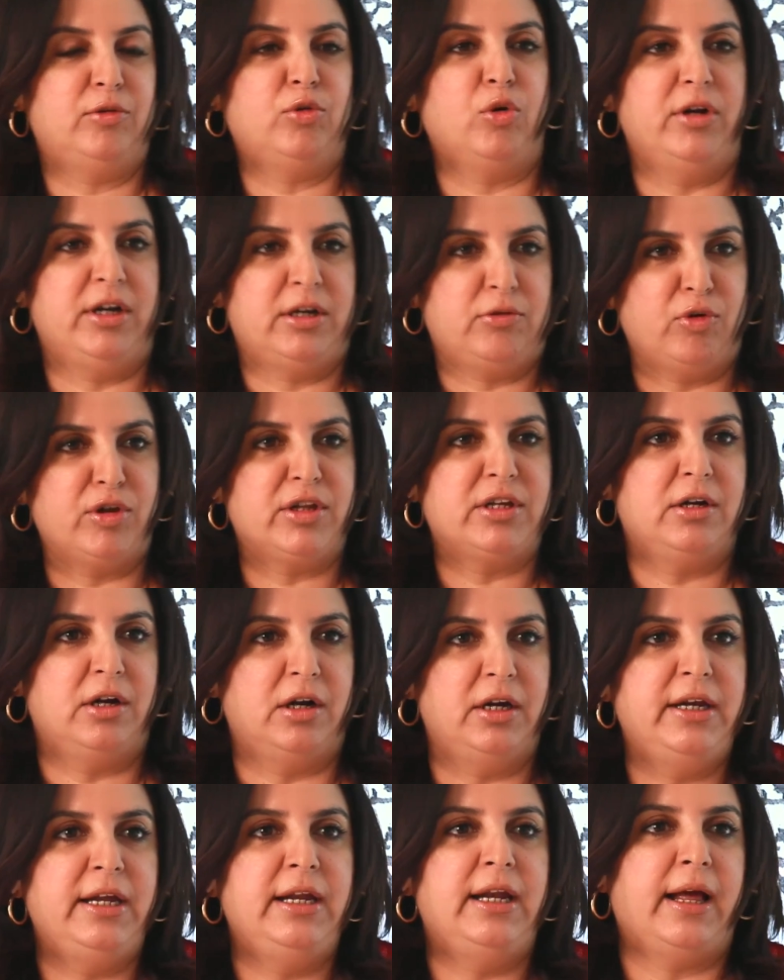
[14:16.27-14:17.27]
So it was
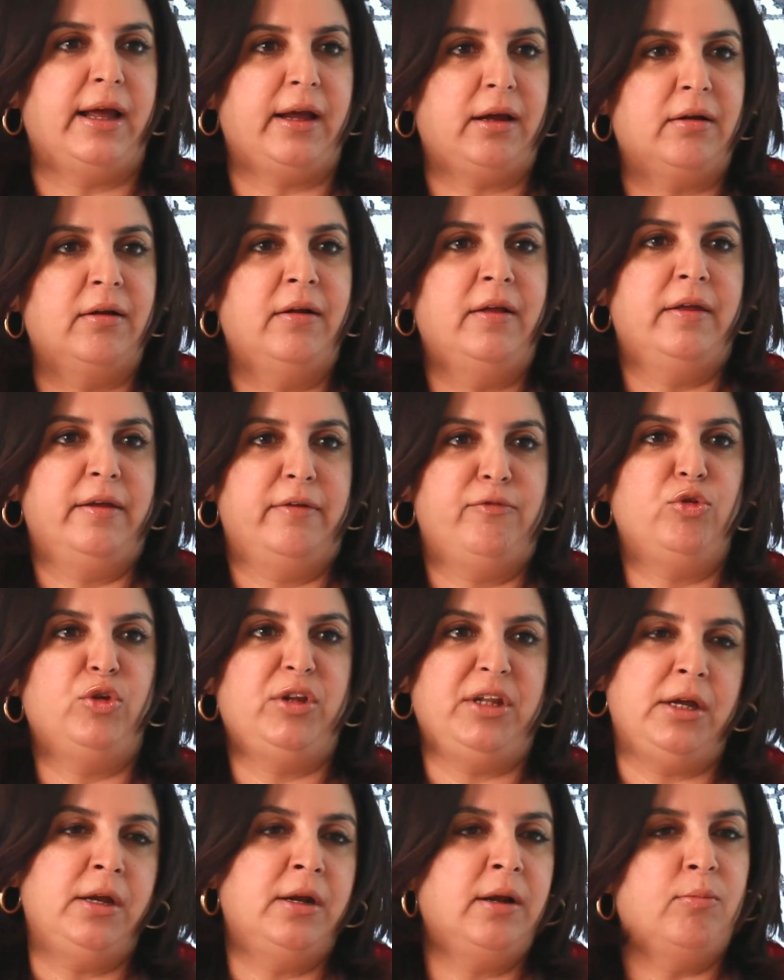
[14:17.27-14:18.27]
really like, if you
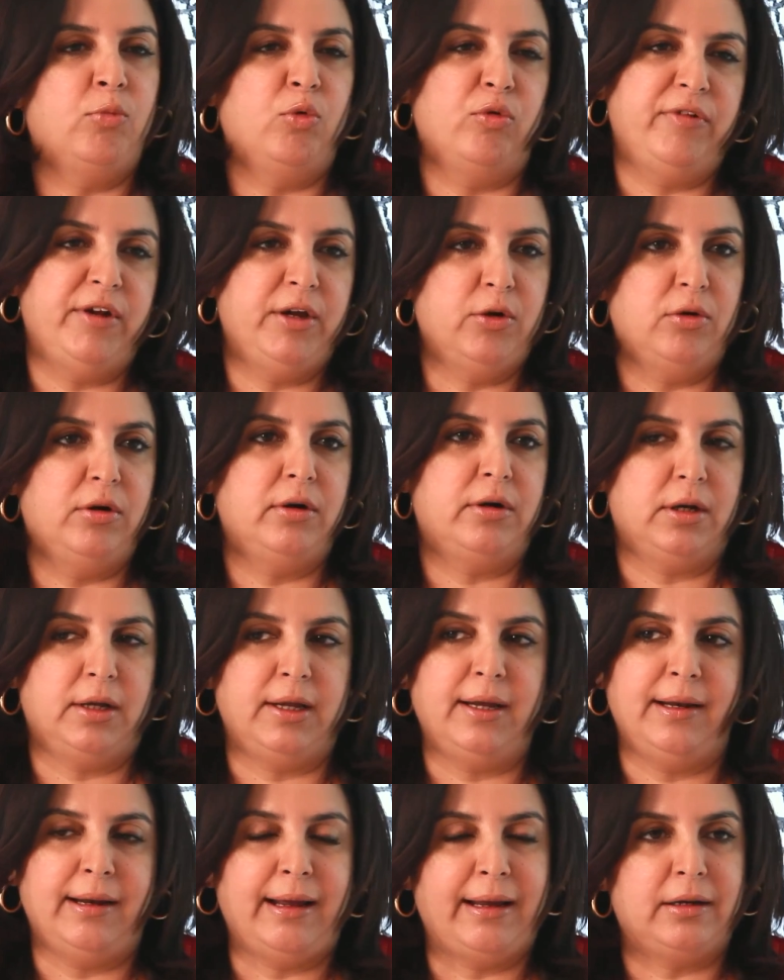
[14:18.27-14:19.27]
see in a movie, you'll
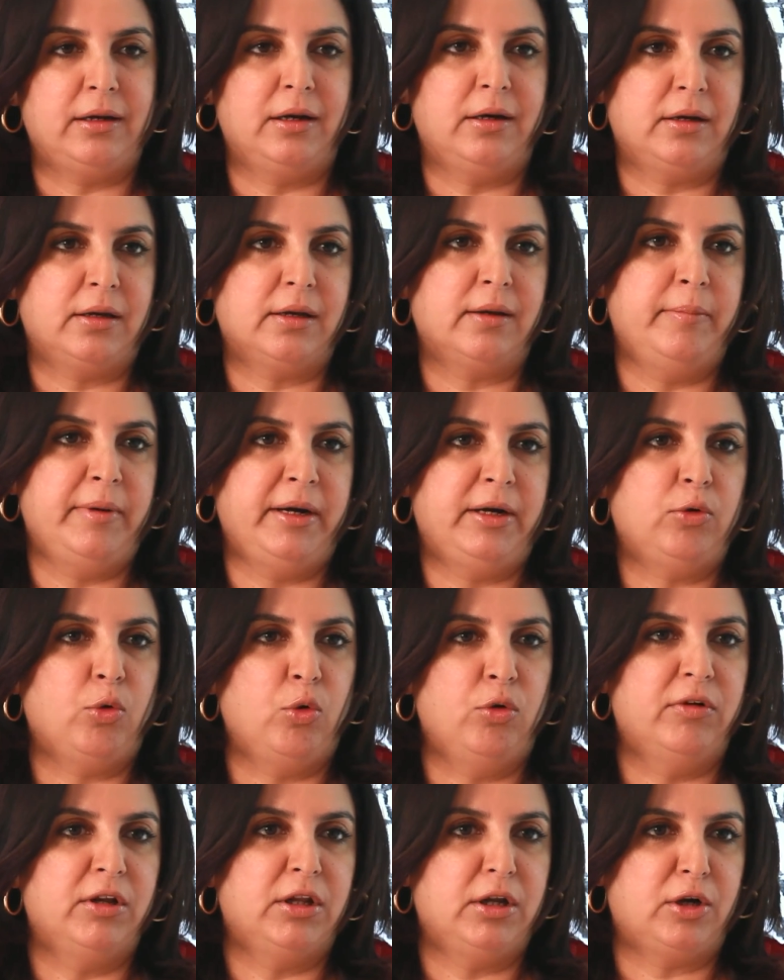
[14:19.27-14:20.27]
say like it's a bit
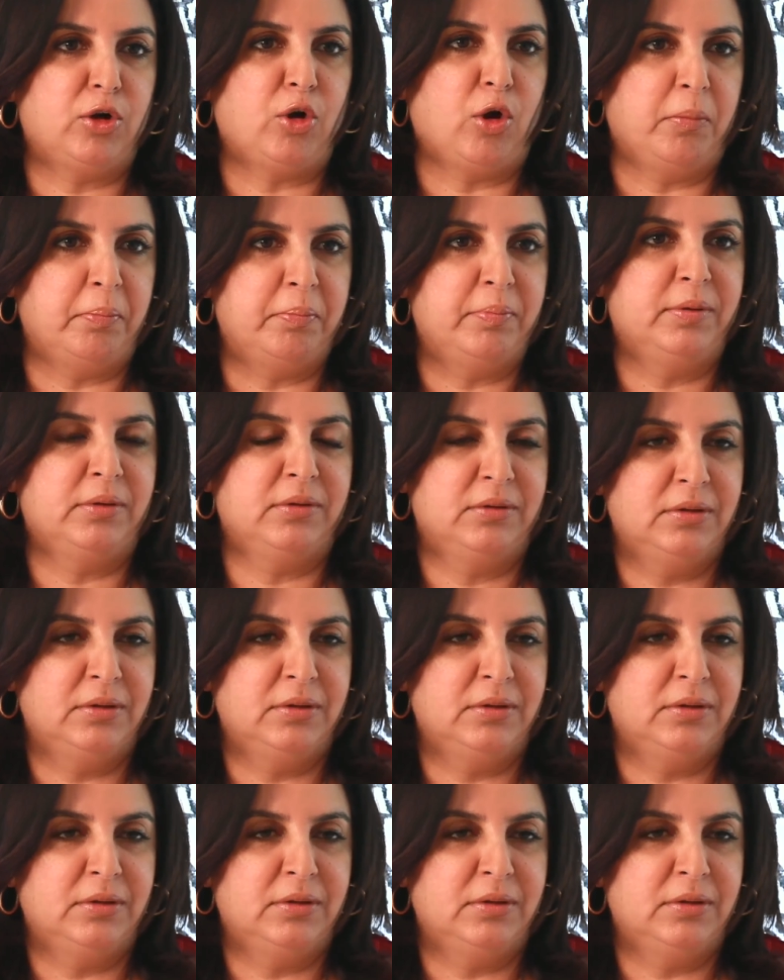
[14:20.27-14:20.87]
over the top.